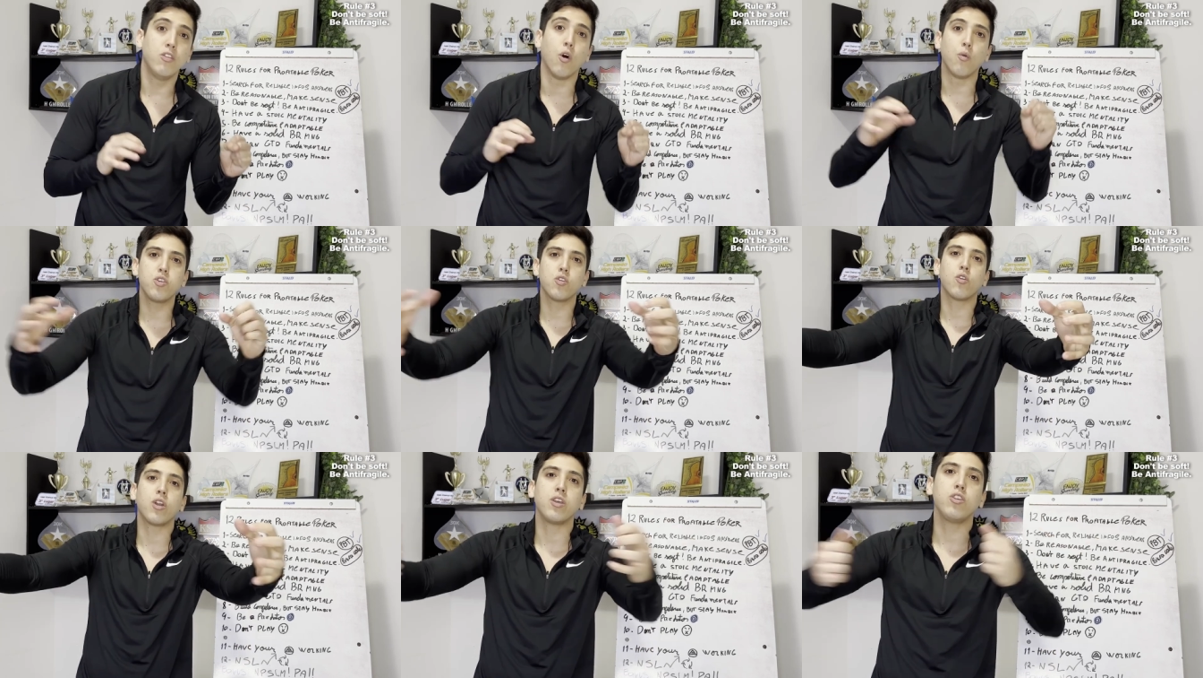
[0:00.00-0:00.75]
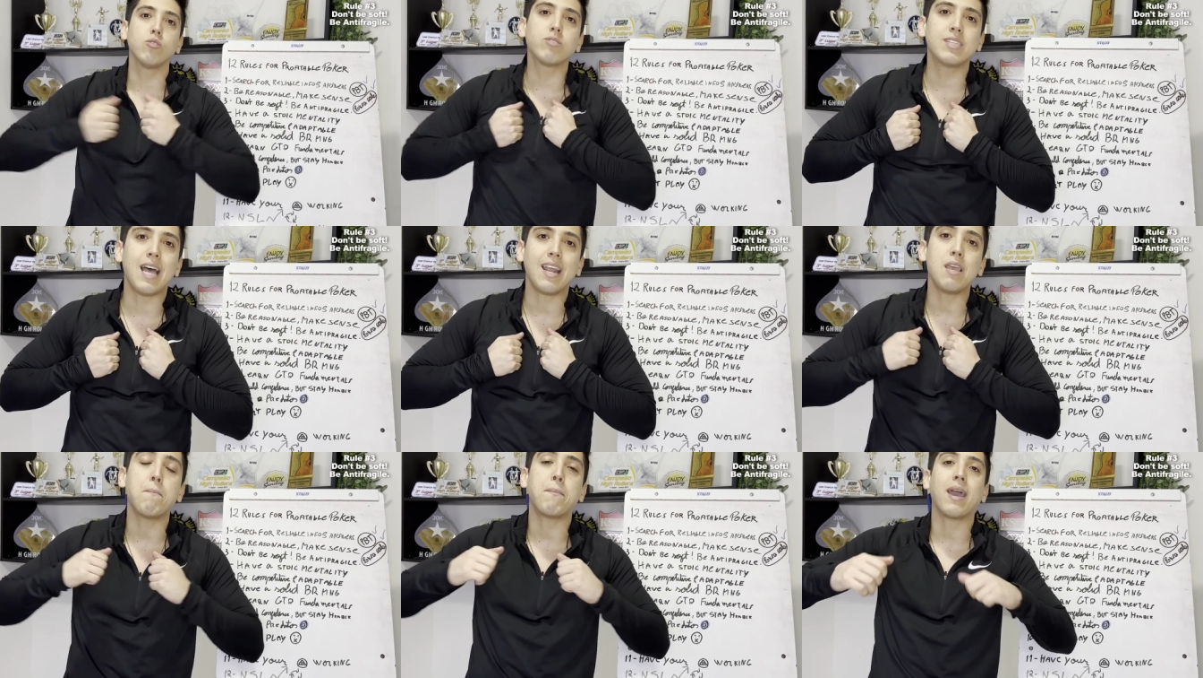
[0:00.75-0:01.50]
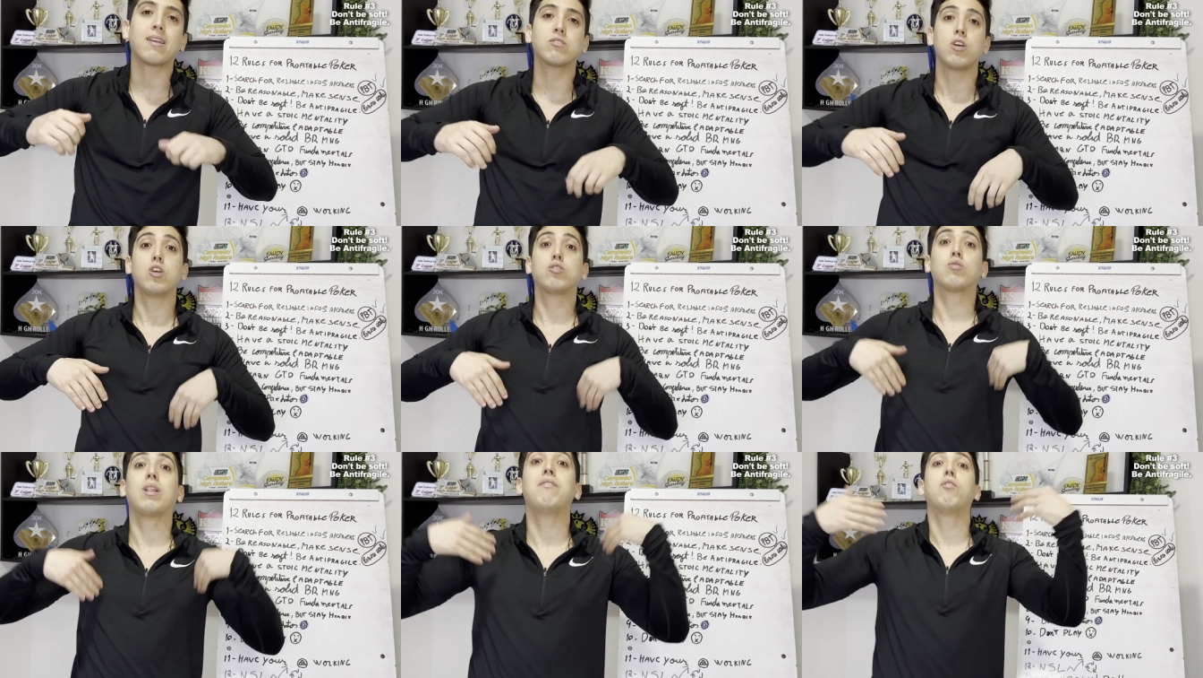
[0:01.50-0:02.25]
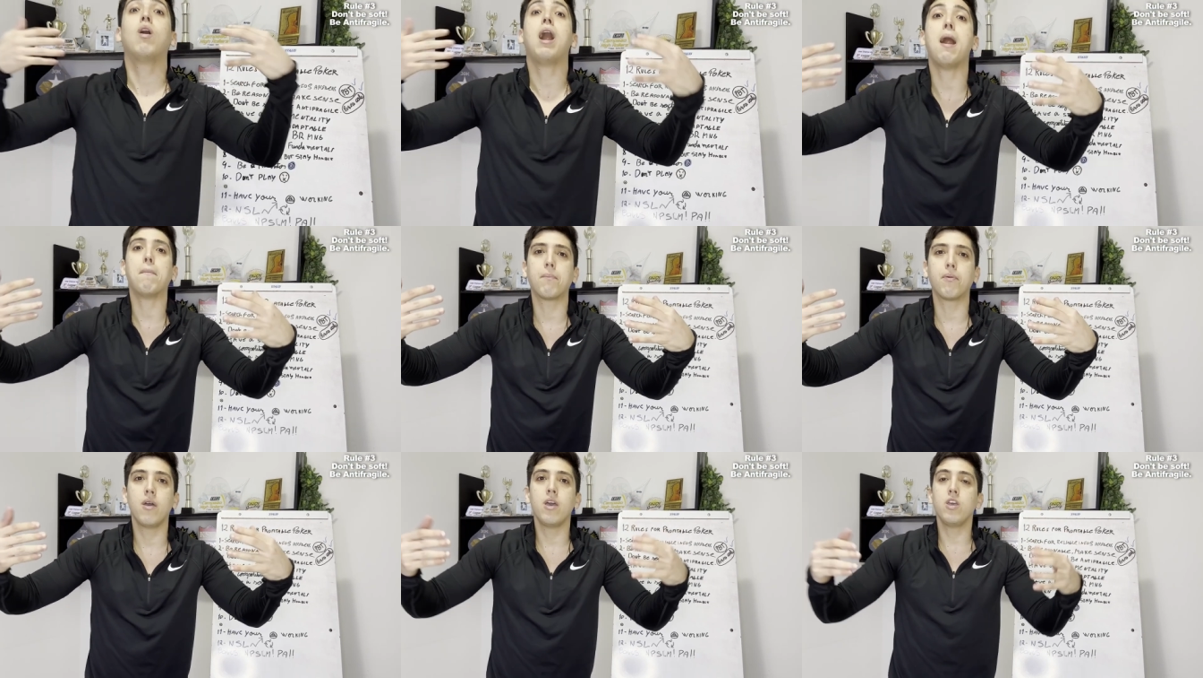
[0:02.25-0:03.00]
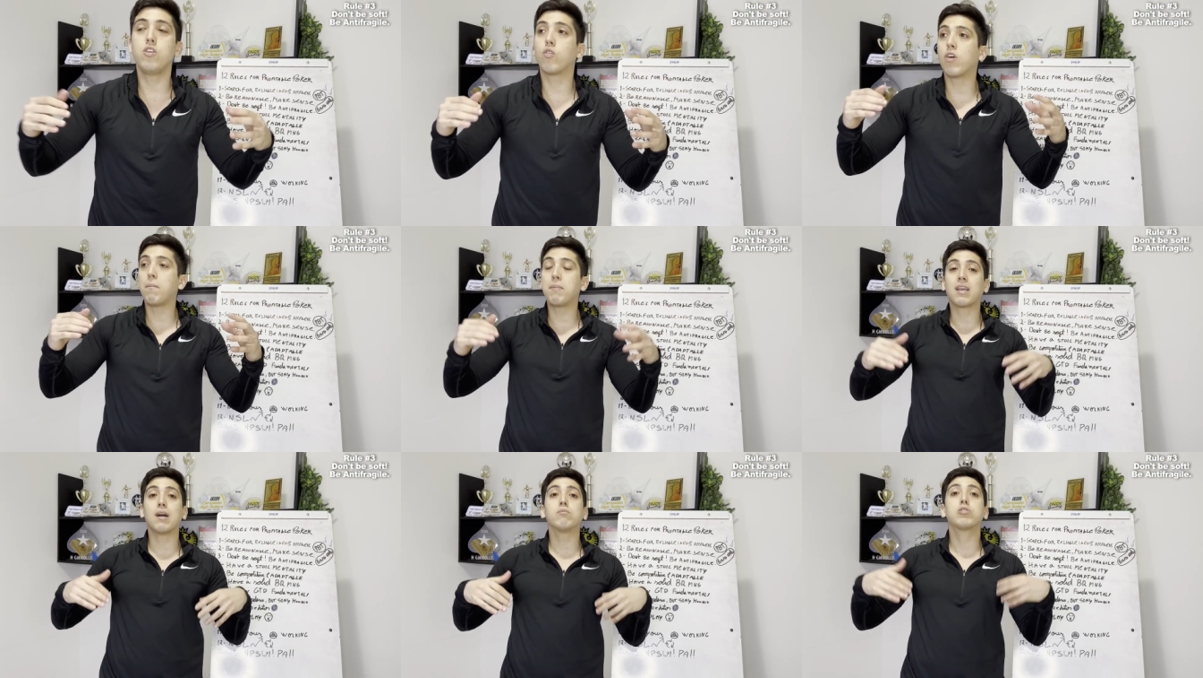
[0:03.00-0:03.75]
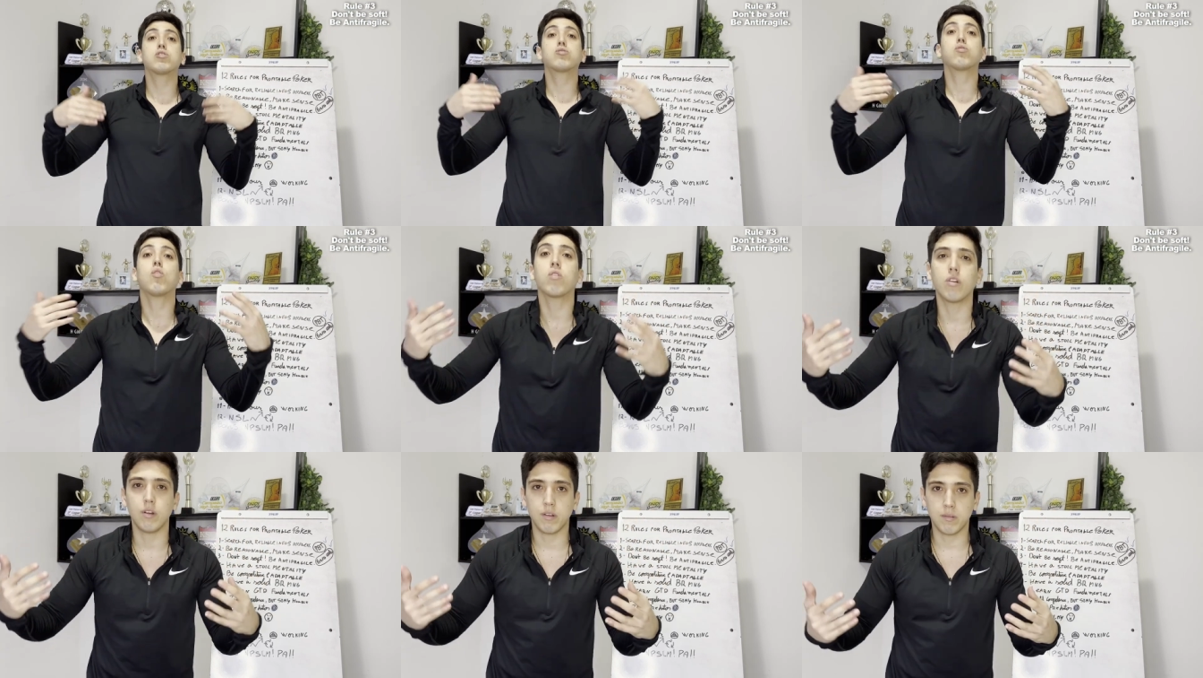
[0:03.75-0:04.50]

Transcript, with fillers: no, you're gonna use that impact to level up. You're gonna become stronger.